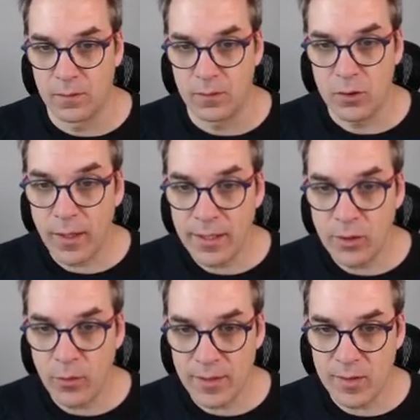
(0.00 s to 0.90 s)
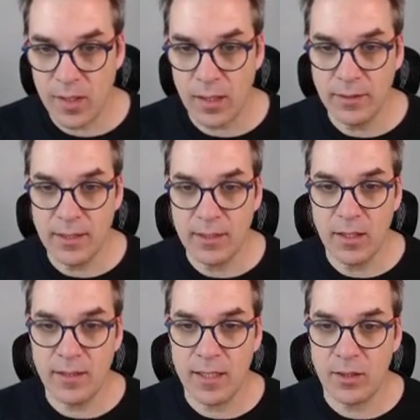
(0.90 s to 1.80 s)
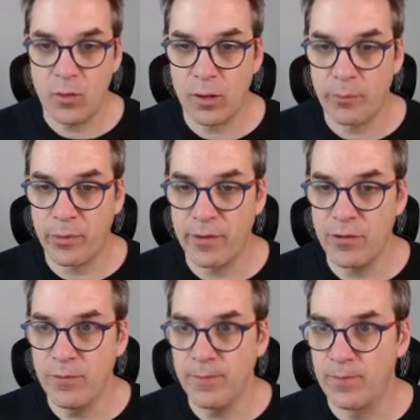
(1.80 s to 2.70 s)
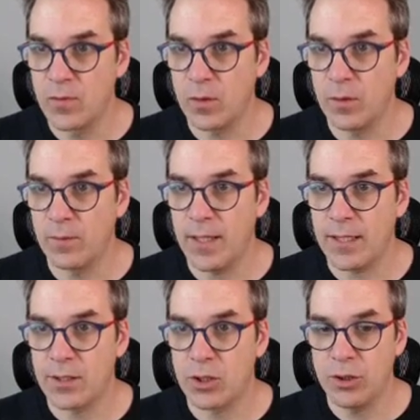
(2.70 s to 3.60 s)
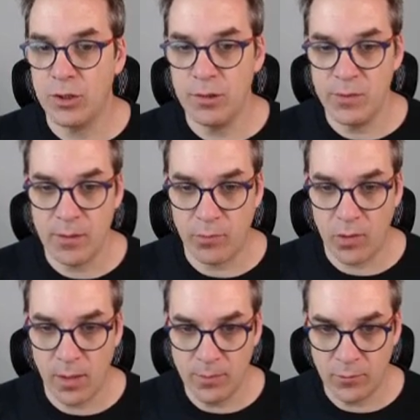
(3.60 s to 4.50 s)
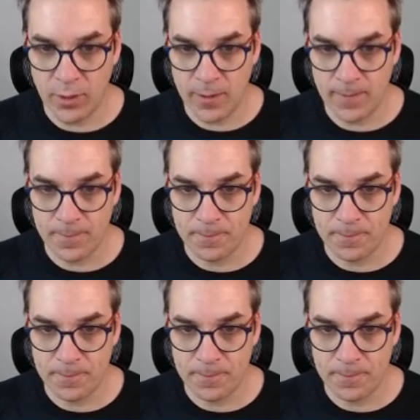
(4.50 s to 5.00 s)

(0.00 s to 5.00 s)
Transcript: So I need to install the .NET Core preview, so that shouldn't be a problem, right?